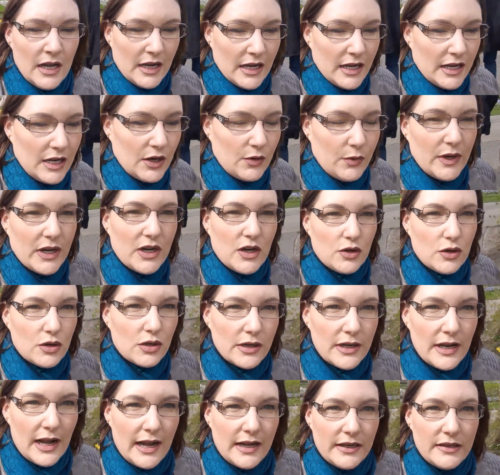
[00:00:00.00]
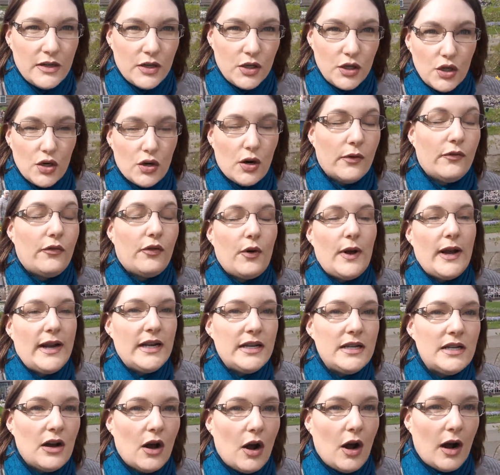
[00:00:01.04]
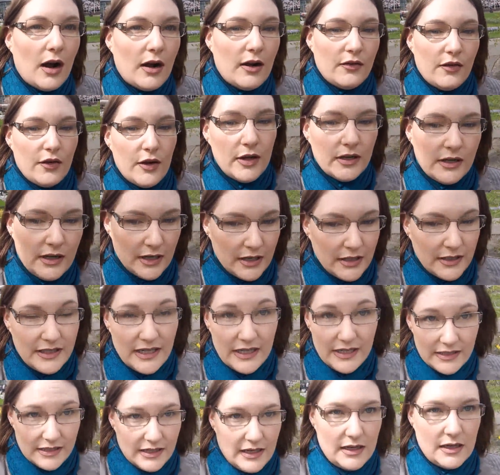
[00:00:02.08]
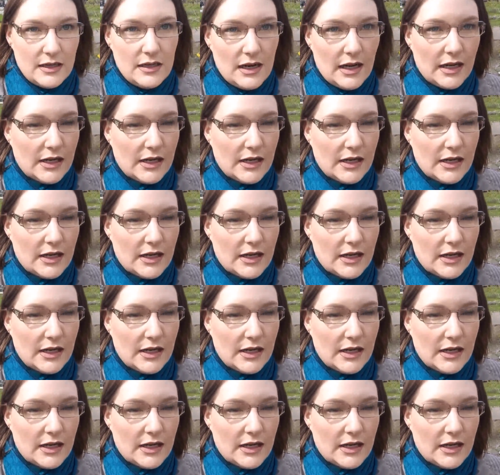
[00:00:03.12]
record that you're afraid of this thing,